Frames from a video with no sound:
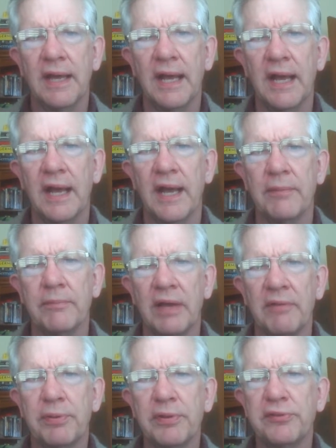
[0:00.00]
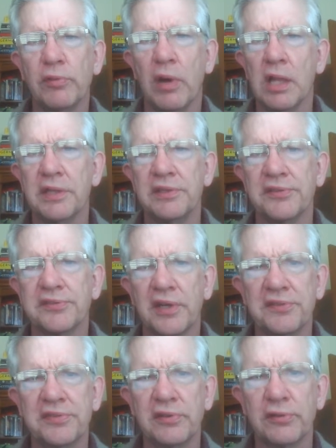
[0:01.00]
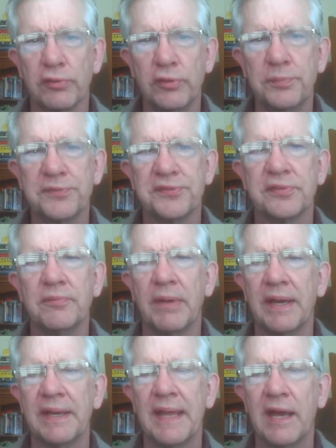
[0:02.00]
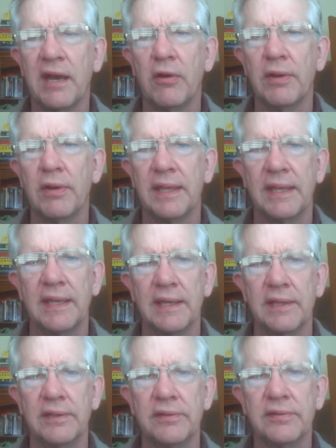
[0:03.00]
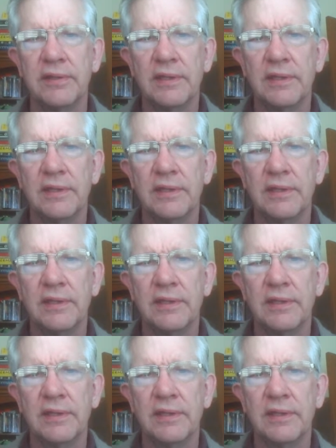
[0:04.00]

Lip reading: I've put you all in discussion groups by now, and